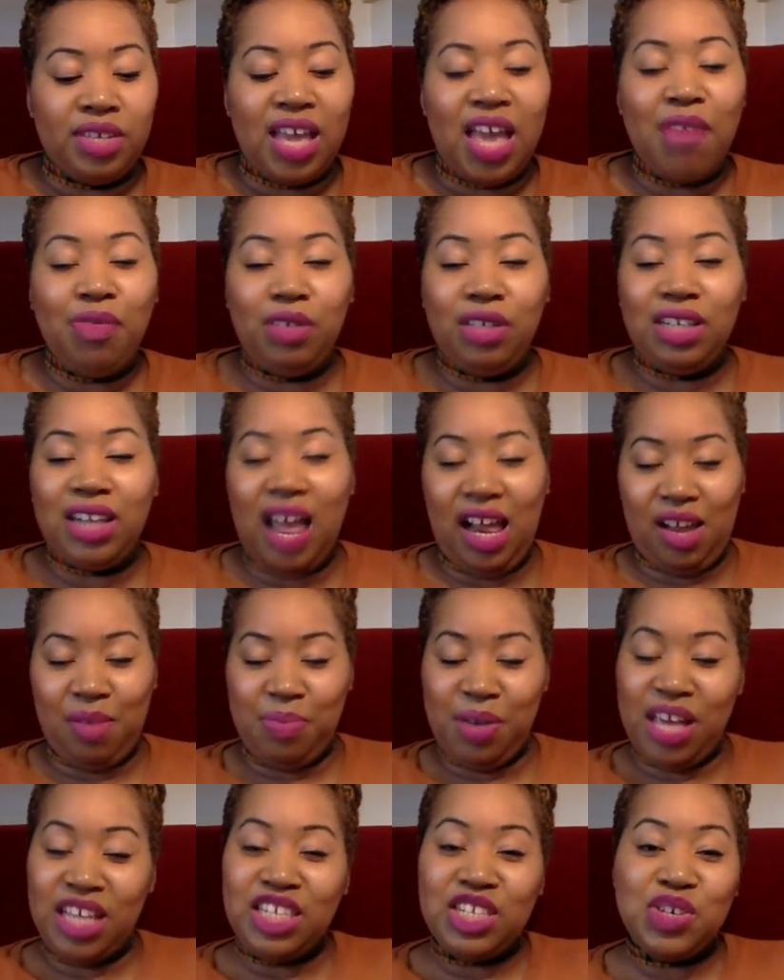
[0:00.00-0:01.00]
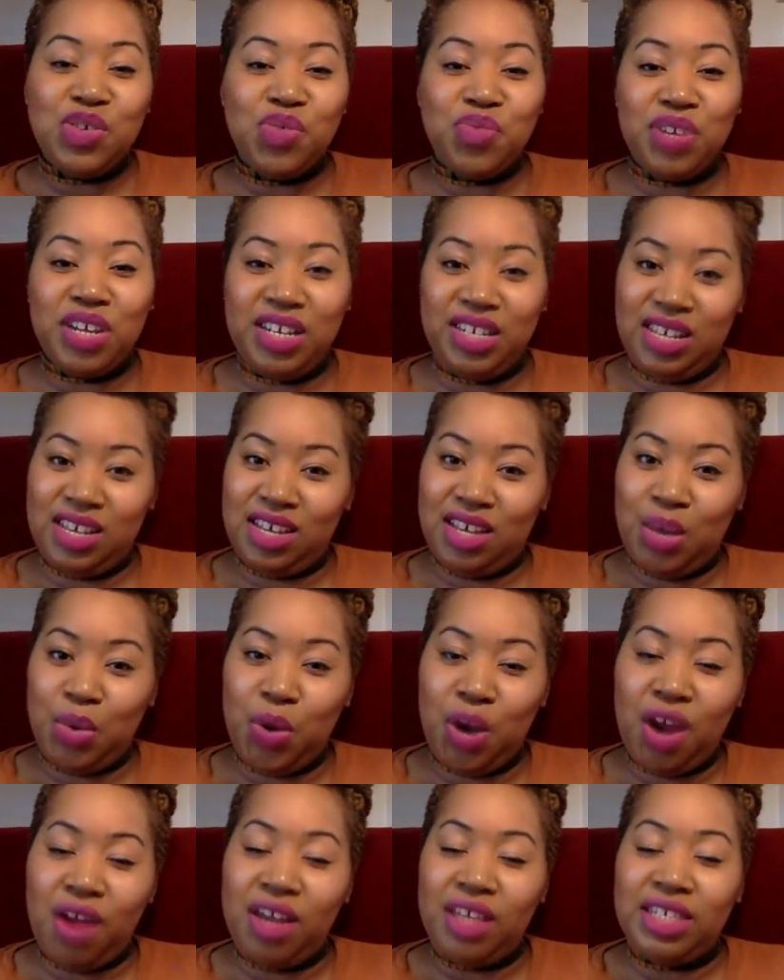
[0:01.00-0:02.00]
If you'd like a personal reading,
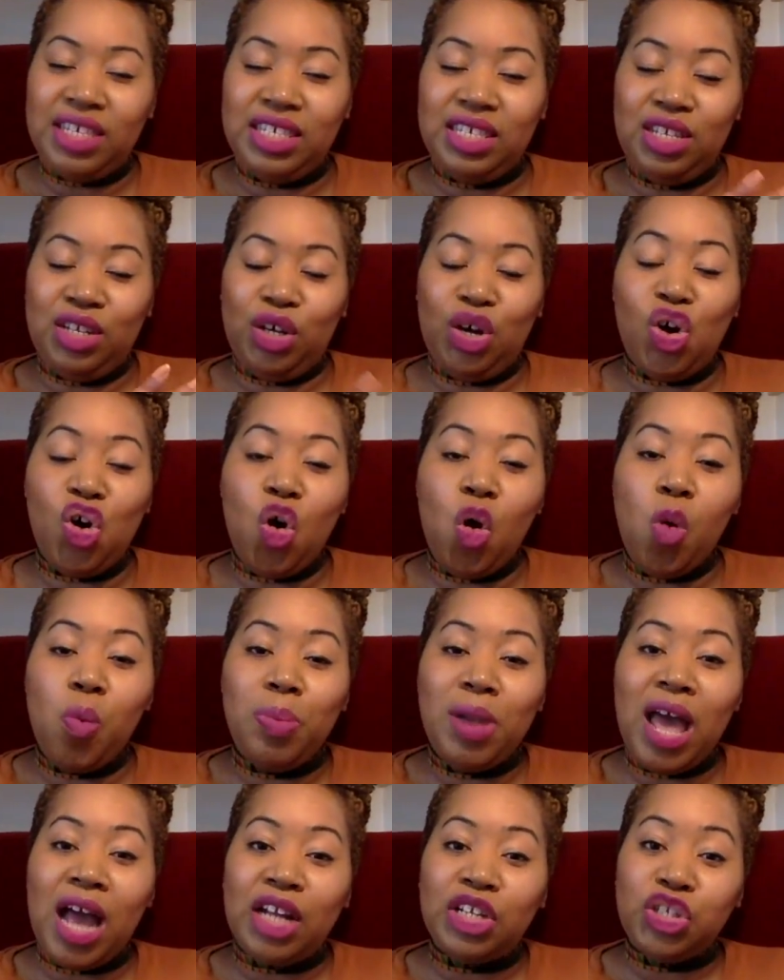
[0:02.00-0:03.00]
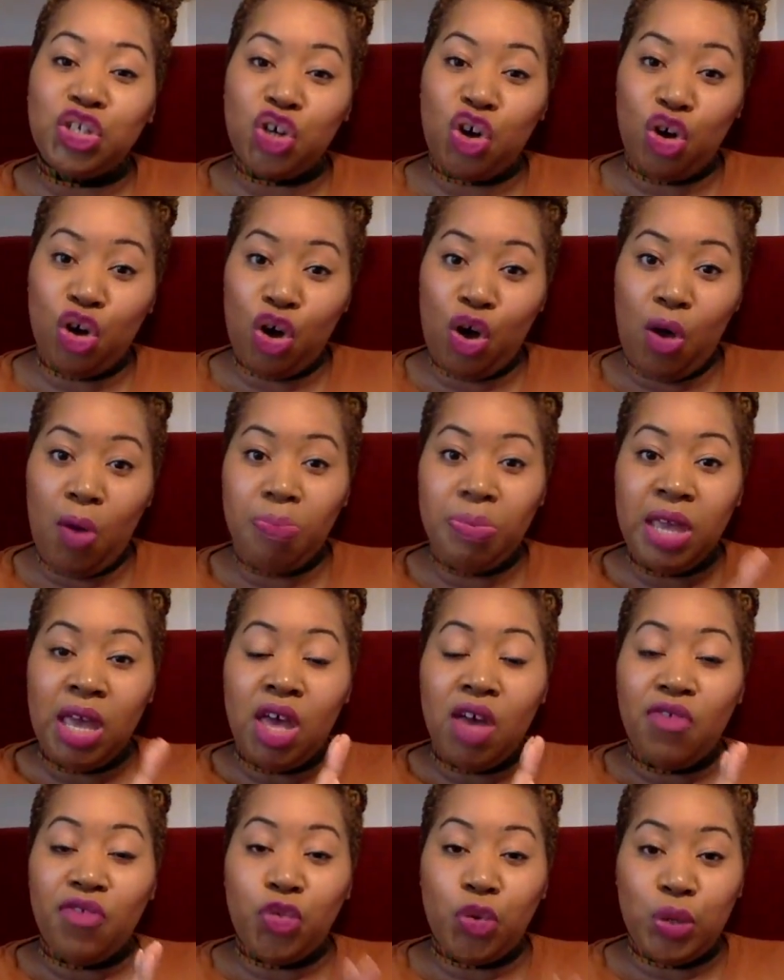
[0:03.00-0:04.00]
Aquarius, it's
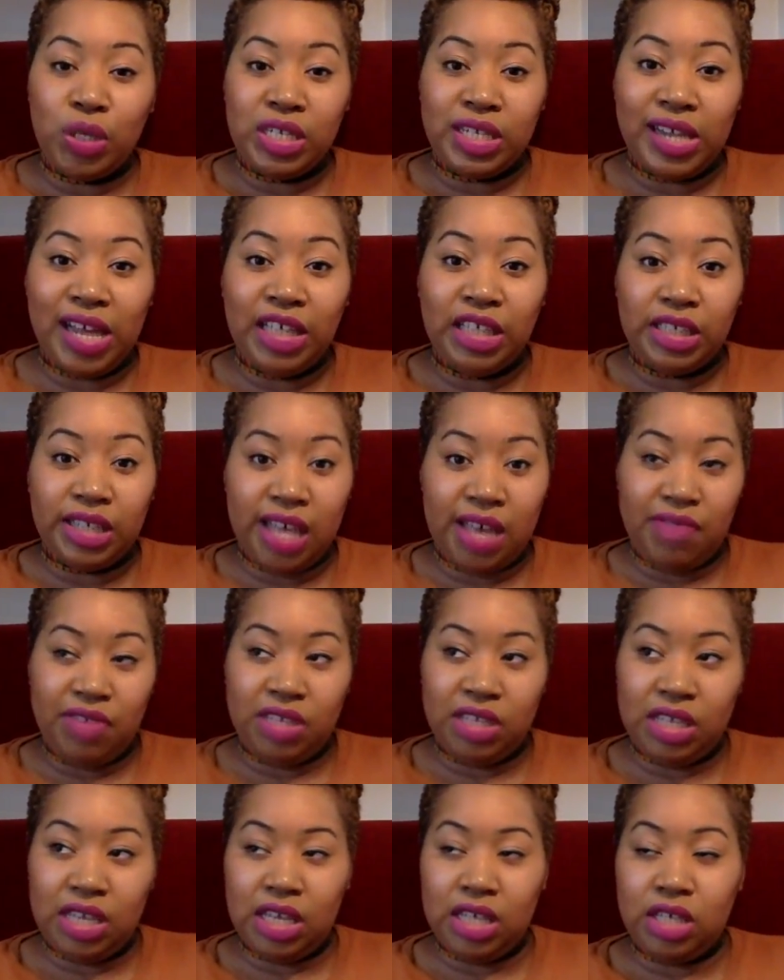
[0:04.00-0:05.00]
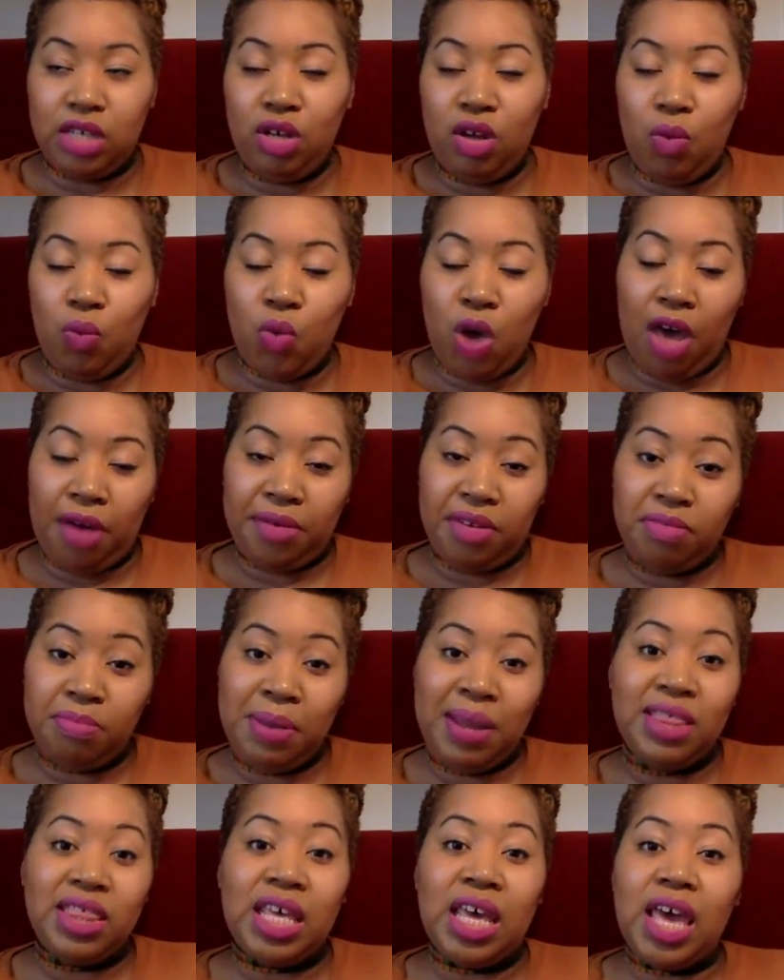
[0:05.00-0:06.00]
NicoleBlack.com/services. You can work with
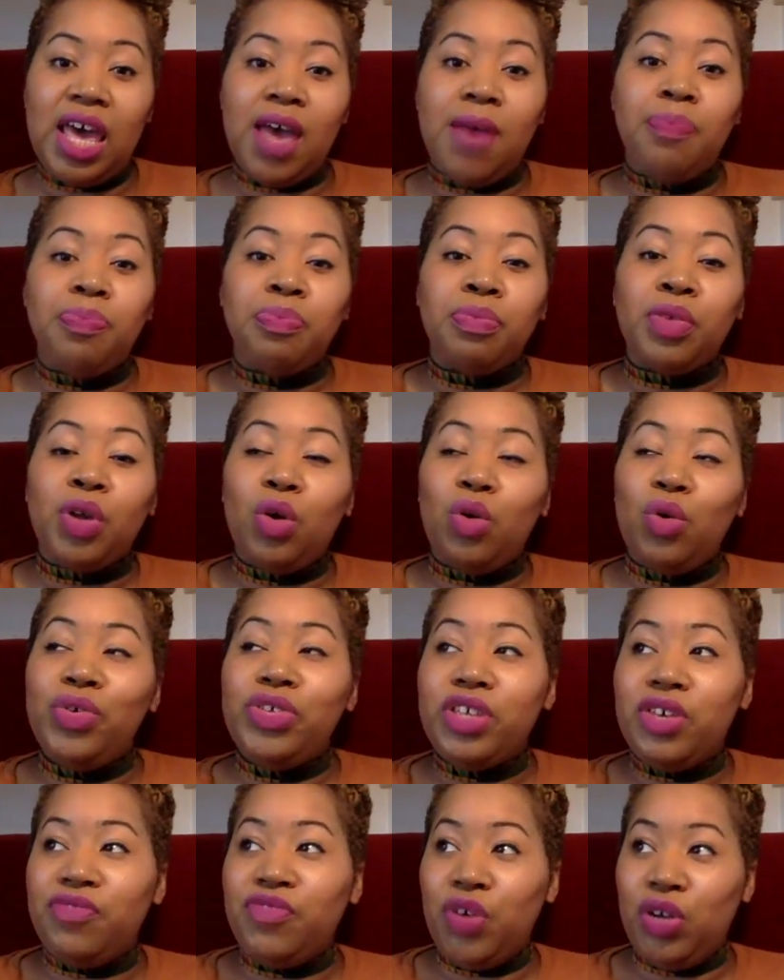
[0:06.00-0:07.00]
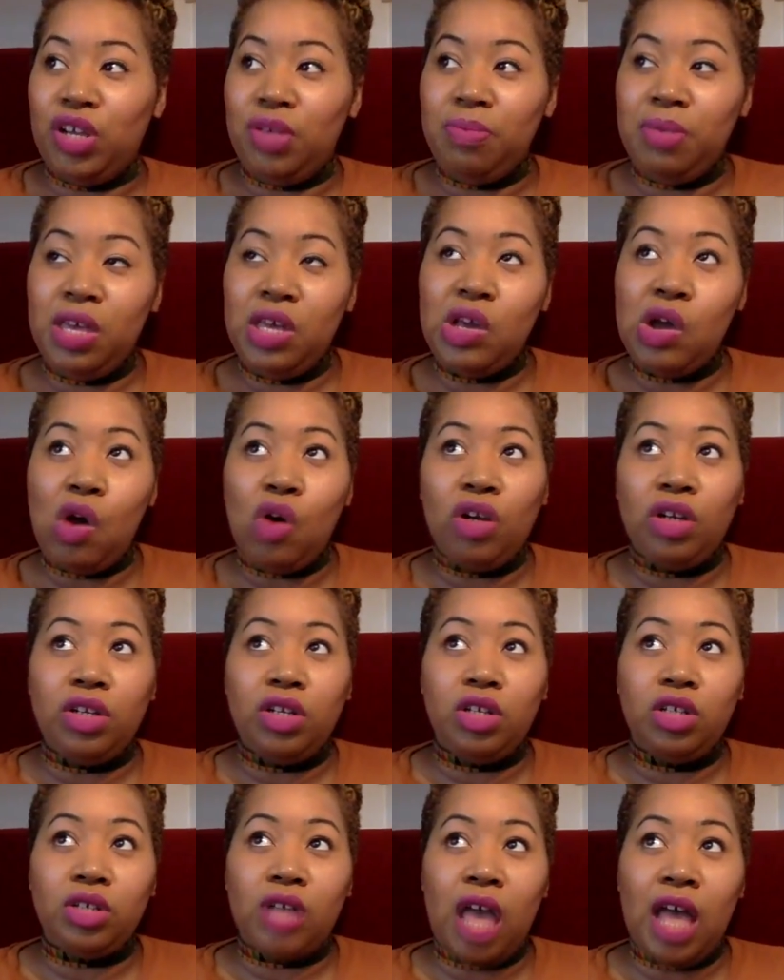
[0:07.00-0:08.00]
me there. Also follow me
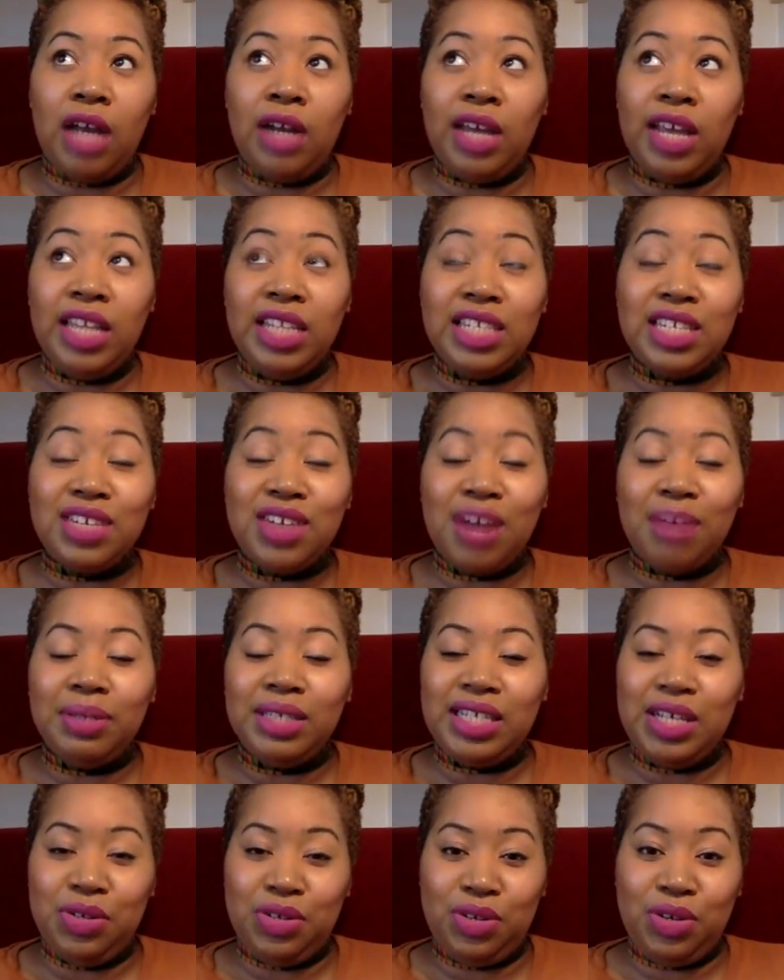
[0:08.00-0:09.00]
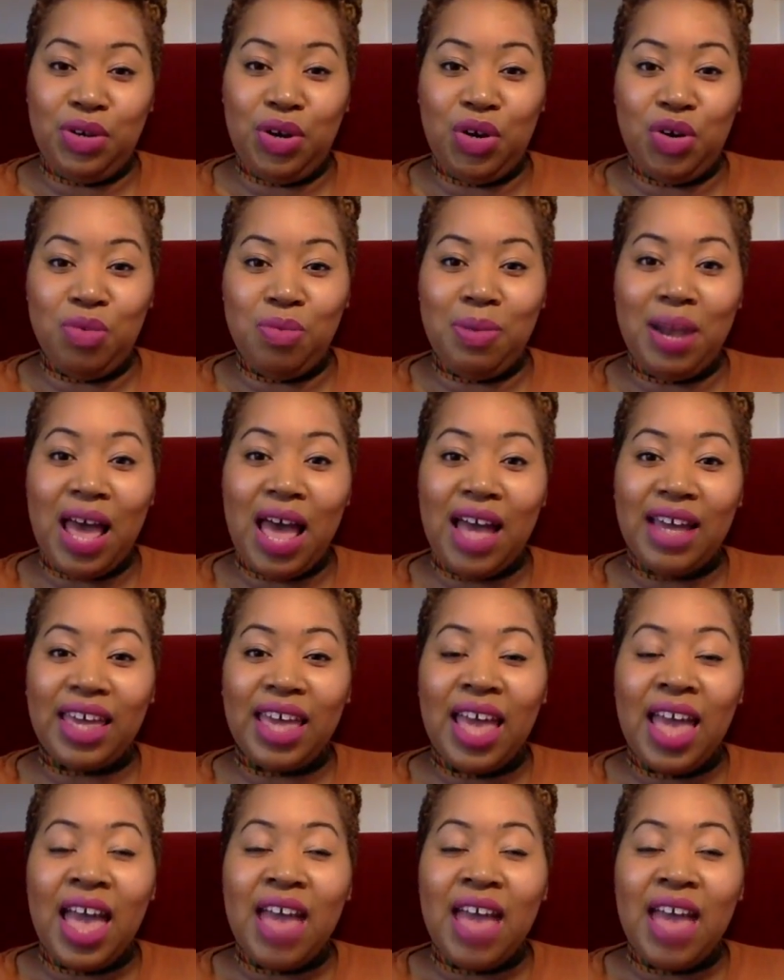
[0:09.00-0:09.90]
on Instagram as Nicole Black.